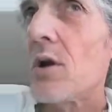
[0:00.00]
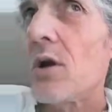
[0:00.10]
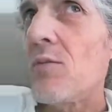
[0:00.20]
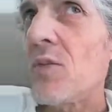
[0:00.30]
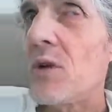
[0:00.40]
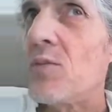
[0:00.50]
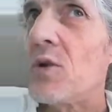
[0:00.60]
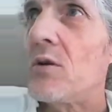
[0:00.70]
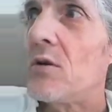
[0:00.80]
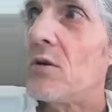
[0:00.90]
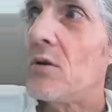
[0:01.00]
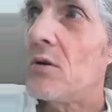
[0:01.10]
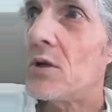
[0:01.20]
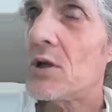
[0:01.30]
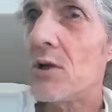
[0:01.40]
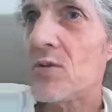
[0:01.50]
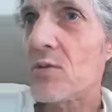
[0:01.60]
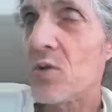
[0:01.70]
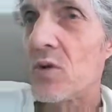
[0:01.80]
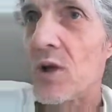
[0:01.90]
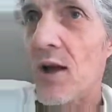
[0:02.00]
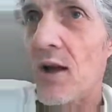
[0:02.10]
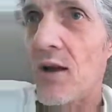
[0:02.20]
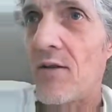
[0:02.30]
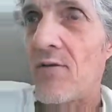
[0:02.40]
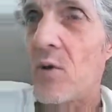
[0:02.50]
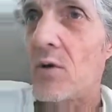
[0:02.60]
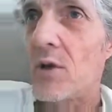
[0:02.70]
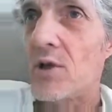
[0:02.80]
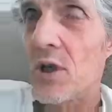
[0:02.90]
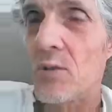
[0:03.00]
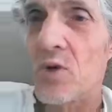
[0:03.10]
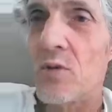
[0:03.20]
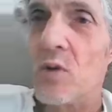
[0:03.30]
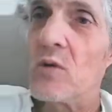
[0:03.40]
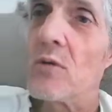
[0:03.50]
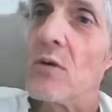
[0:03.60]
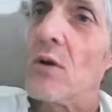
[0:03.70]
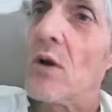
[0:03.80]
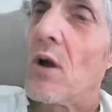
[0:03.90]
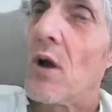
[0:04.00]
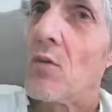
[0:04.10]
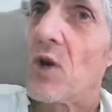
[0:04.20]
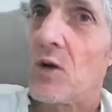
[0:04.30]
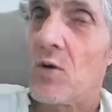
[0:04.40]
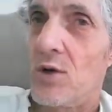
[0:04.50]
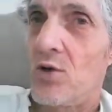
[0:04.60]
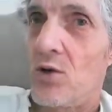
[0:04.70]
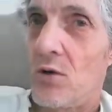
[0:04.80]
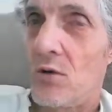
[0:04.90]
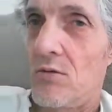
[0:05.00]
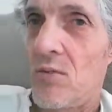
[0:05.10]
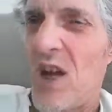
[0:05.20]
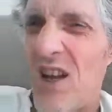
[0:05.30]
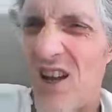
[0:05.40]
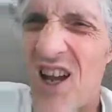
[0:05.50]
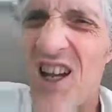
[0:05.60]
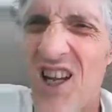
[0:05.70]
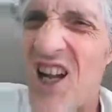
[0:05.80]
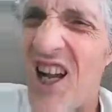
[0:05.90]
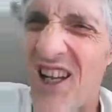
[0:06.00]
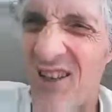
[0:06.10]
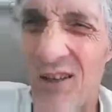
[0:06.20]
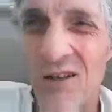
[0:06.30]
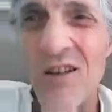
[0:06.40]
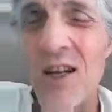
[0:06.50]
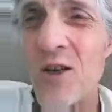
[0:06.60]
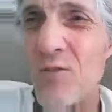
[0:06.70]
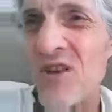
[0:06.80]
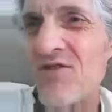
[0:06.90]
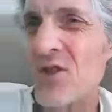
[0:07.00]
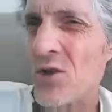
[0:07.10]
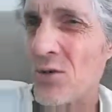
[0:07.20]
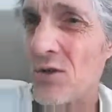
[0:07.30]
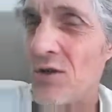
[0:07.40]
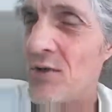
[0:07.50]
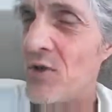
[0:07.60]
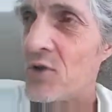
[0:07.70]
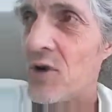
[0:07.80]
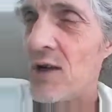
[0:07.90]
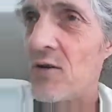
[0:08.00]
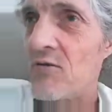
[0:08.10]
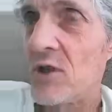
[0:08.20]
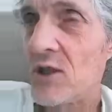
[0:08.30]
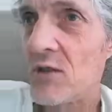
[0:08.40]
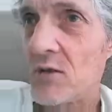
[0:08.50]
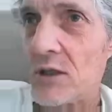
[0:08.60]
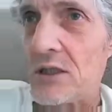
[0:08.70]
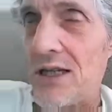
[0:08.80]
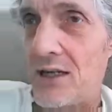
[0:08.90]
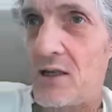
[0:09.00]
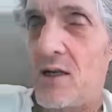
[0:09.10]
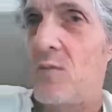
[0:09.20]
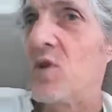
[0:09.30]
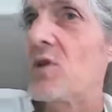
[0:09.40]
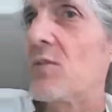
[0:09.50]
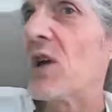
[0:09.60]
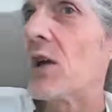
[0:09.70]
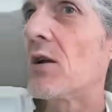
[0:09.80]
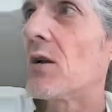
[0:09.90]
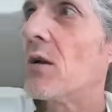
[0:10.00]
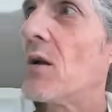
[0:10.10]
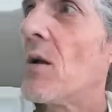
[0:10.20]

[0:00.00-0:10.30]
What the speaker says: It might be a tablespoon and a half or a tablespoon. I'm not quite sure. I kind of eye it, you know. I go by visual, so I really know exactly how much I'm adding.